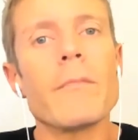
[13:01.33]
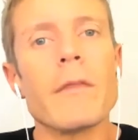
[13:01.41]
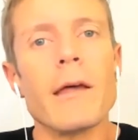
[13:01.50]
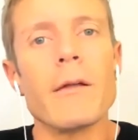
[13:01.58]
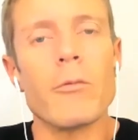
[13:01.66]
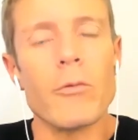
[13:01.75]

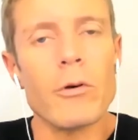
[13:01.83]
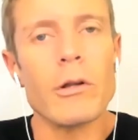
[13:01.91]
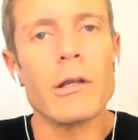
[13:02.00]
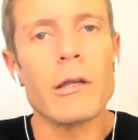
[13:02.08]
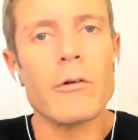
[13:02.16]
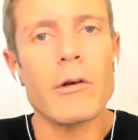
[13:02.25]
that
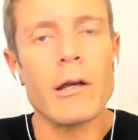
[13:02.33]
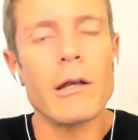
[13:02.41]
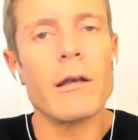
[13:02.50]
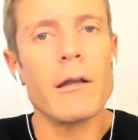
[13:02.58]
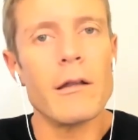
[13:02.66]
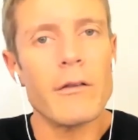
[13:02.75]
really
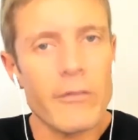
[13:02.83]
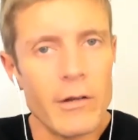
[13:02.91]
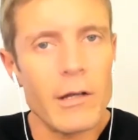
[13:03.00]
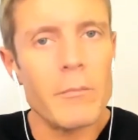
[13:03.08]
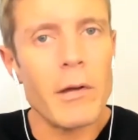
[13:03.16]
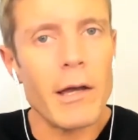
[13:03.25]
created an
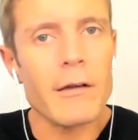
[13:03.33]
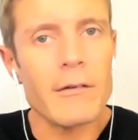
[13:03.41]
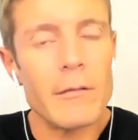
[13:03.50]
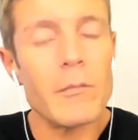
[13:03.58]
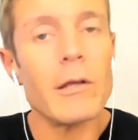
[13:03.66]
instant impact in me.